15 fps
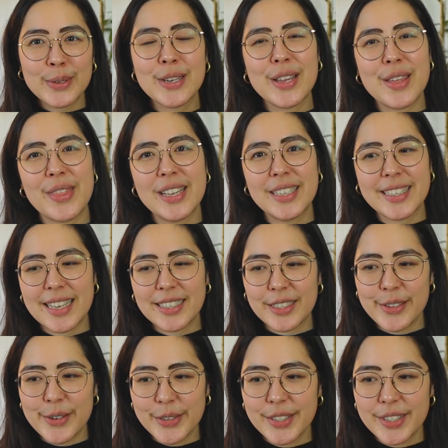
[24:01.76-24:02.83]
look at this as
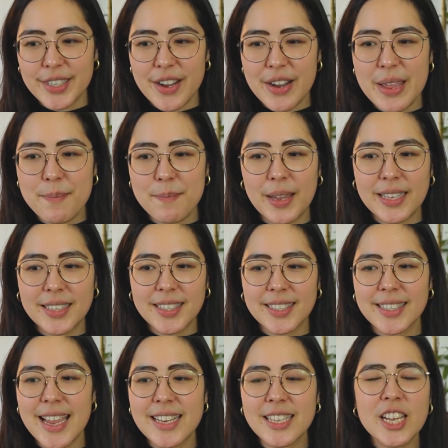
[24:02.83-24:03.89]
lost time, but
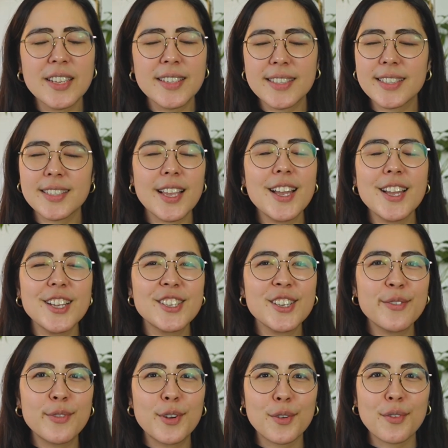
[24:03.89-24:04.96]
instead a surge
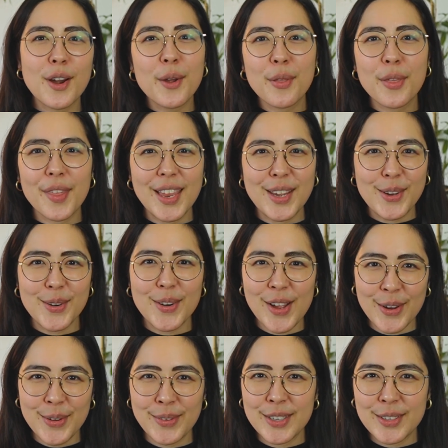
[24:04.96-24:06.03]
of growth in your
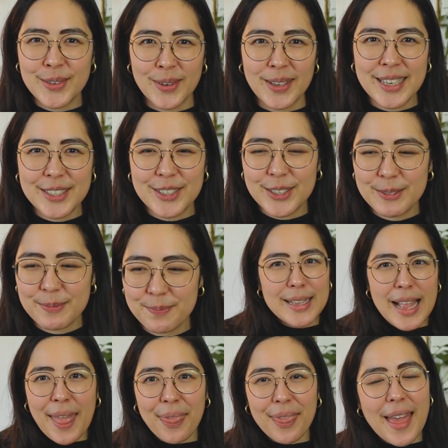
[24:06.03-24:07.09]
own knowledge.
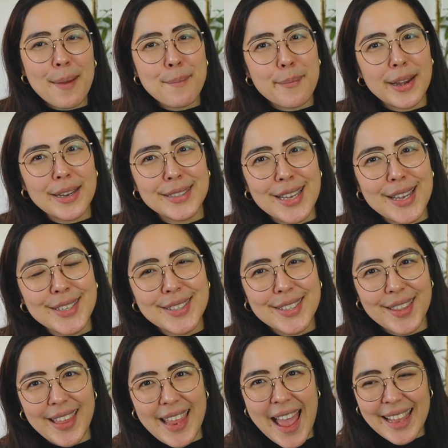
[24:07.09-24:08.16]
And that brings us
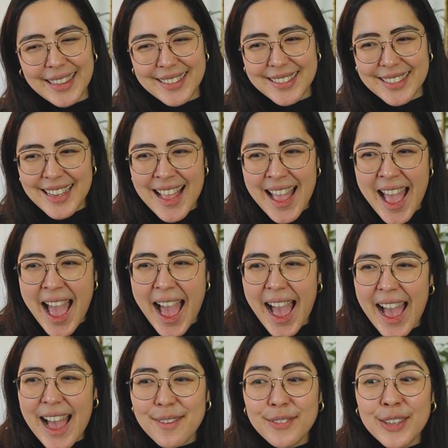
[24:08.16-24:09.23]
to the end.
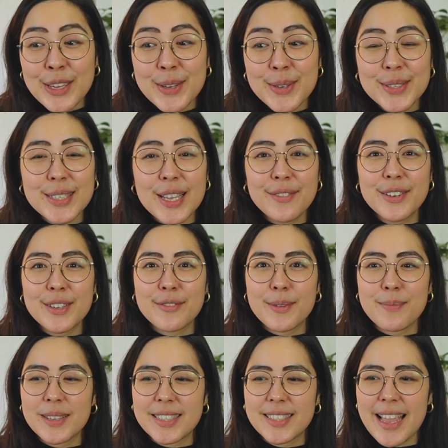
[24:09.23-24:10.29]
Have you suffered
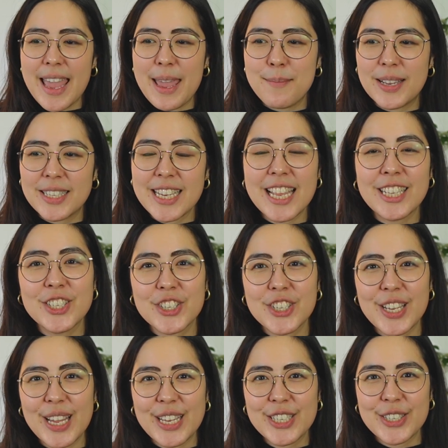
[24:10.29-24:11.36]
from the same
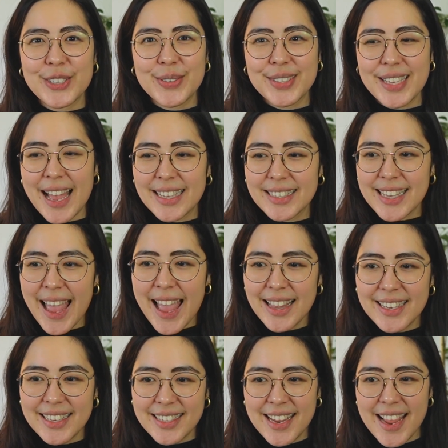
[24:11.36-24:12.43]
tension issues as
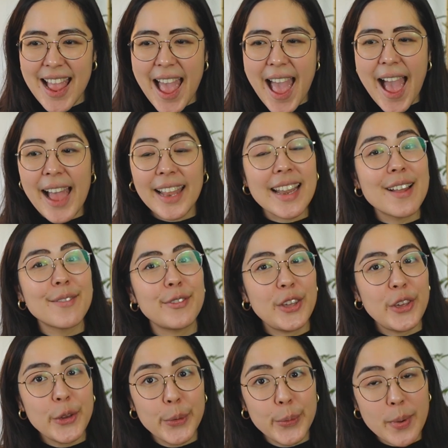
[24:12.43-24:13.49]
Ellen? And have
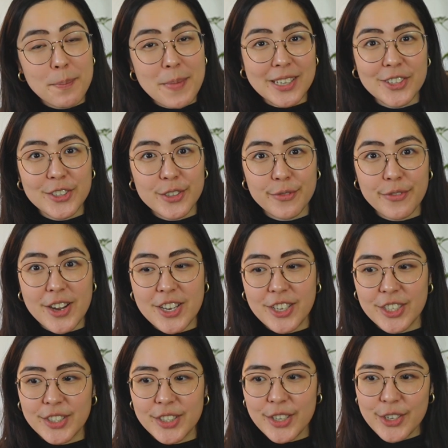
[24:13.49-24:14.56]
you managed to find
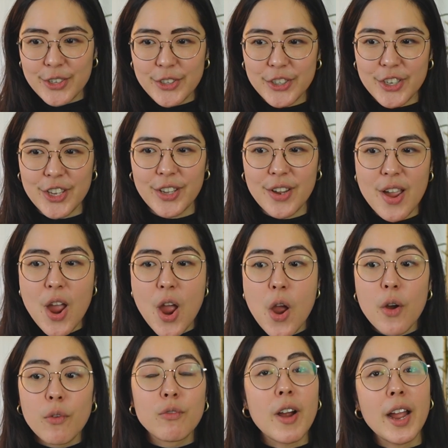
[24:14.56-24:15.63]
a solution?
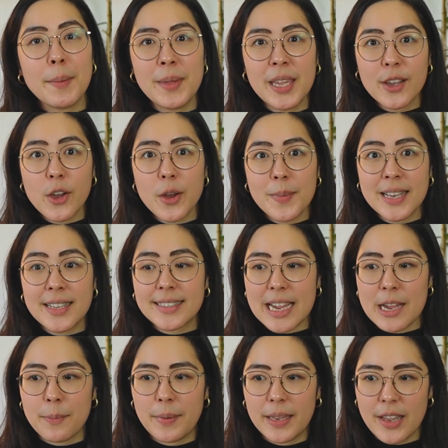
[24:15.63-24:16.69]
Write me a comment
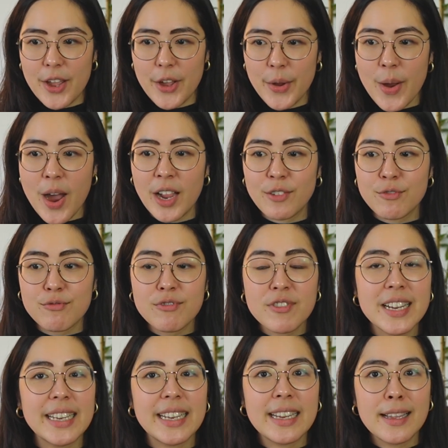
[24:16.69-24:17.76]
down below. I'd
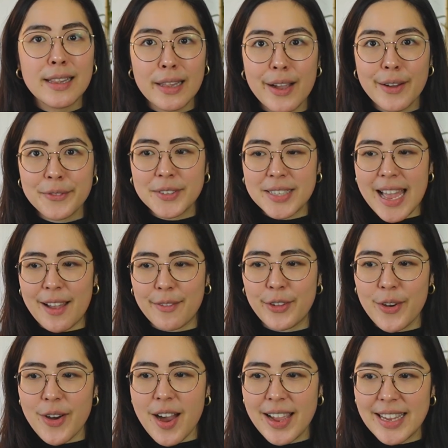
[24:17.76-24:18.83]
really love to have
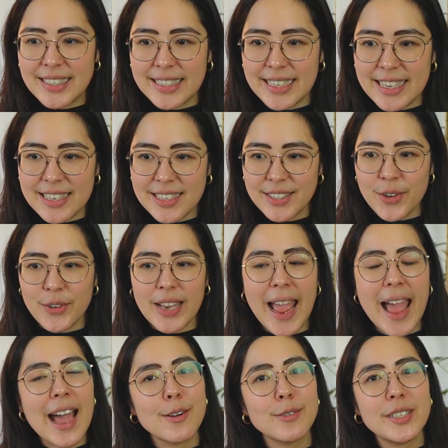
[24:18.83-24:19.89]
your ideas on
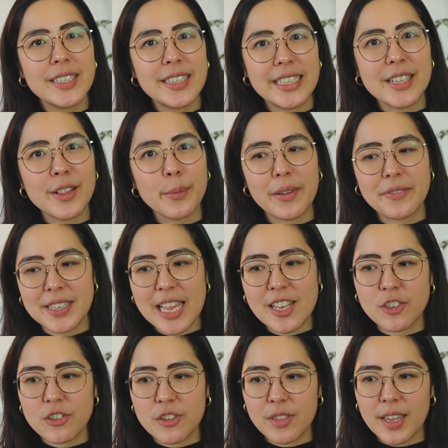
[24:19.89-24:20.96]
how to deal with
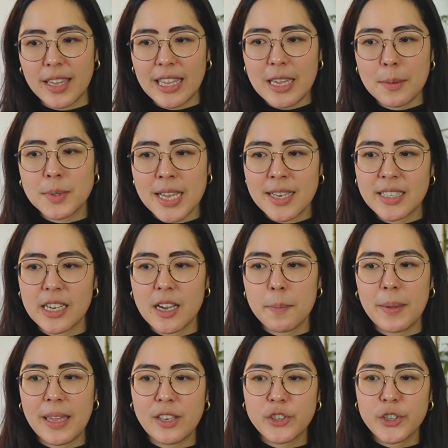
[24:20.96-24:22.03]
tension that keeps ending up
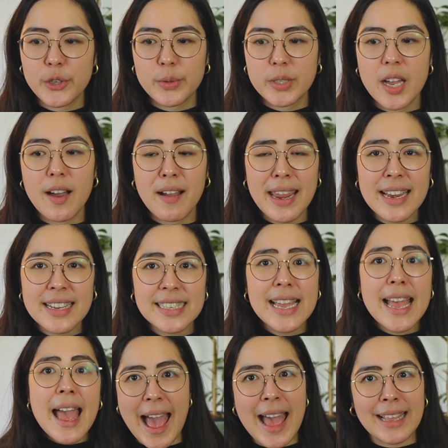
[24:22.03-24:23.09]
being too tight,
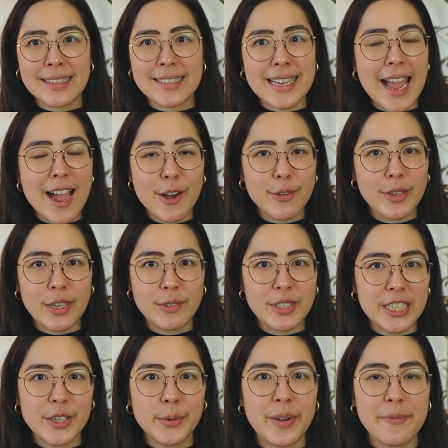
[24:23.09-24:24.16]
and how you
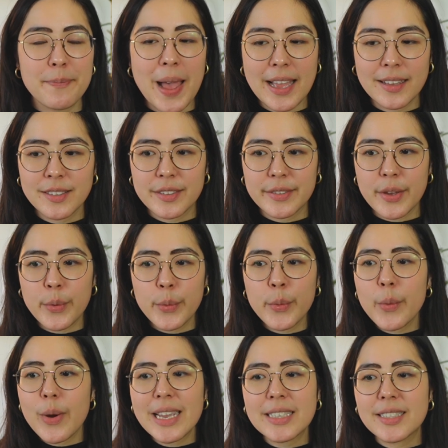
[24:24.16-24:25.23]
deal with patterns that
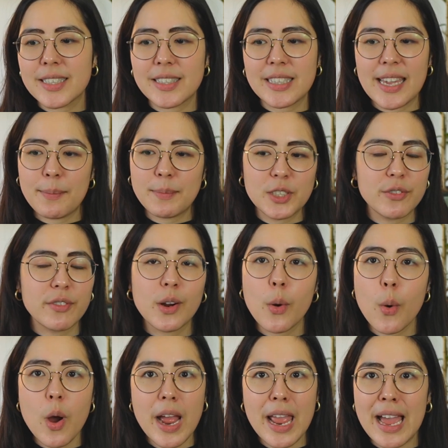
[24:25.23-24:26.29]
always seem to
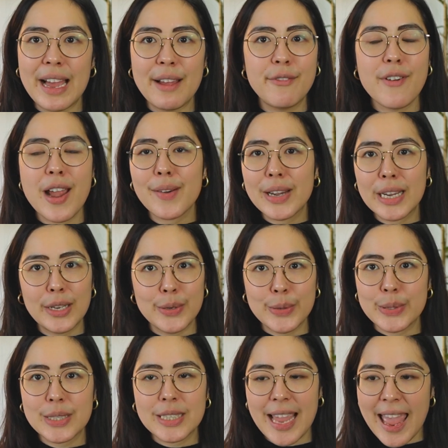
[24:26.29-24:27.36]
require a very
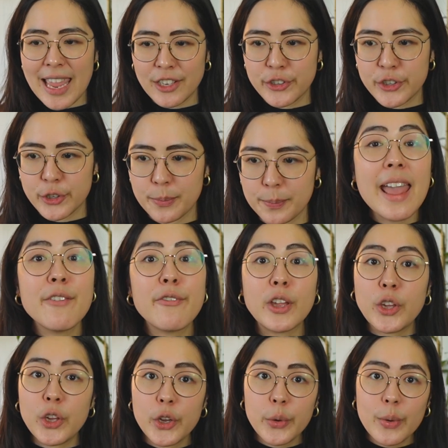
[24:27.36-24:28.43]
loose gauge. If
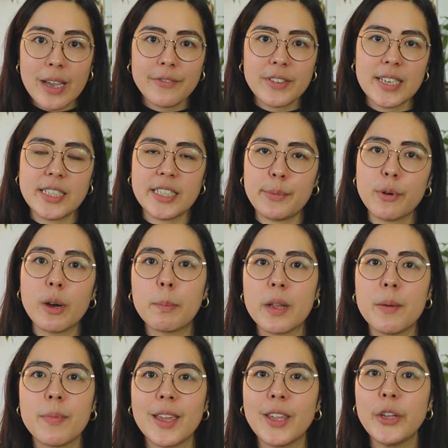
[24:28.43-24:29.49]
you have a knitting
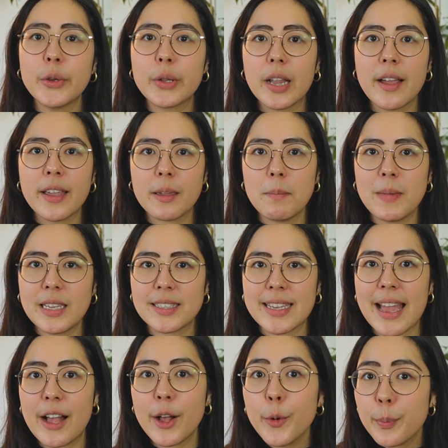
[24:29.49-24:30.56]
problem that you'd like me to
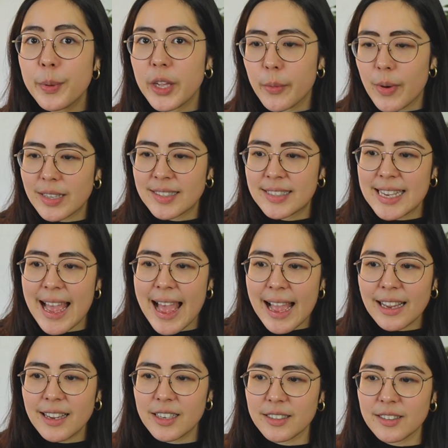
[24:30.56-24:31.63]
help you
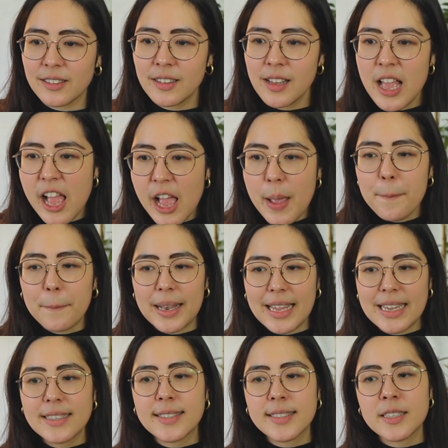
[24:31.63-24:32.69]
untangle,
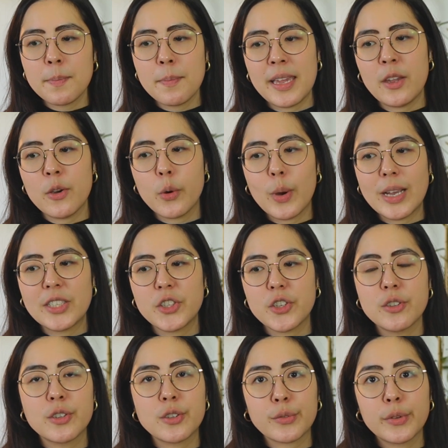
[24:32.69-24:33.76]
please submit your
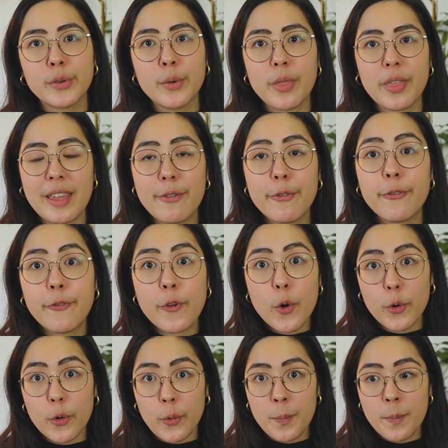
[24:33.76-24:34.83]
questions through the
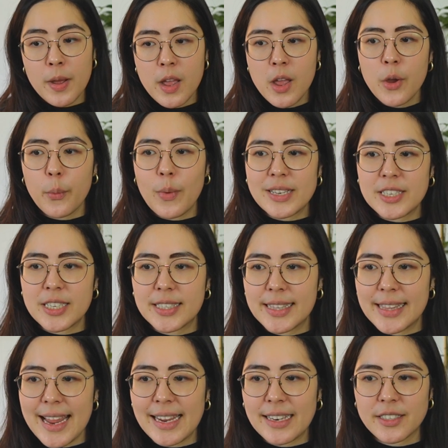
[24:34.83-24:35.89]
form, which is
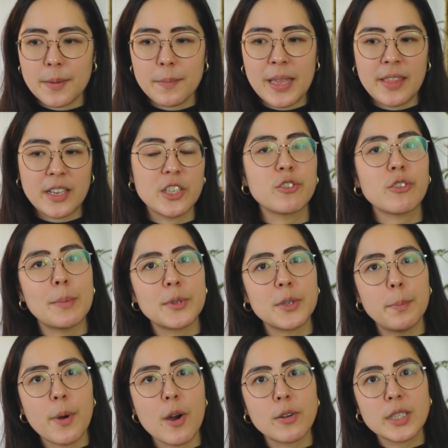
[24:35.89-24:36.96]
linked in the
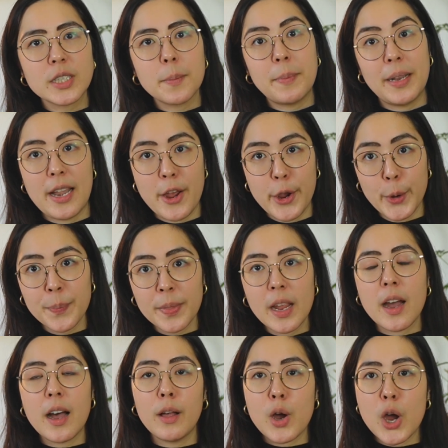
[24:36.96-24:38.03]
description box below.
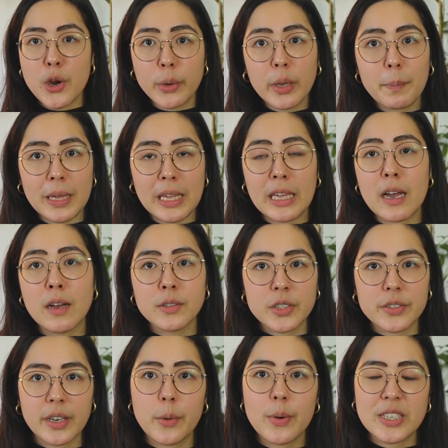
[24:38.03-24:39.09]
I'll only be
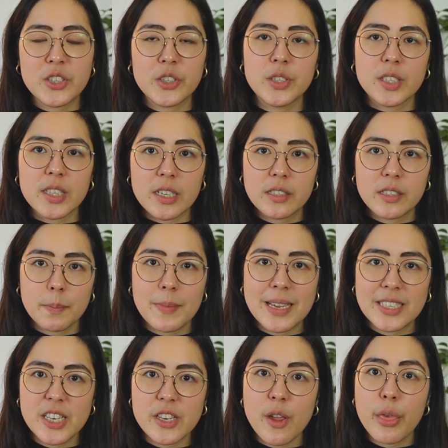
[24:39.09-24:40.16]
answering questions that are
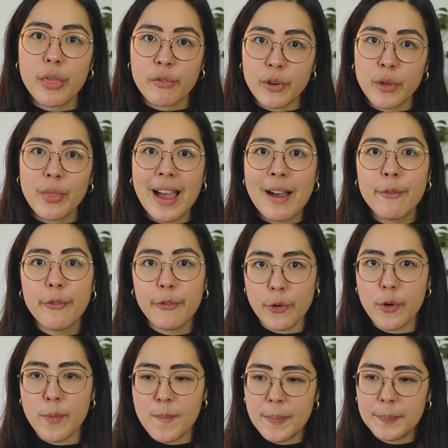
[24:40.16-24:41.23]
submitted through that
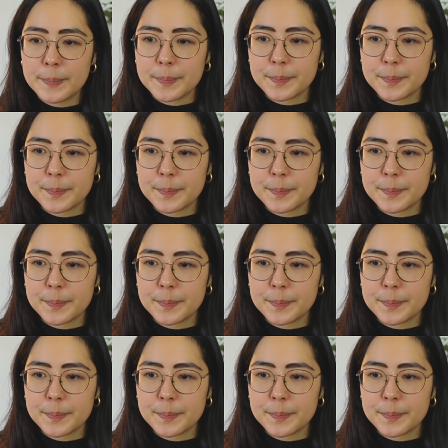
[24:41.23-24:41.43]
form.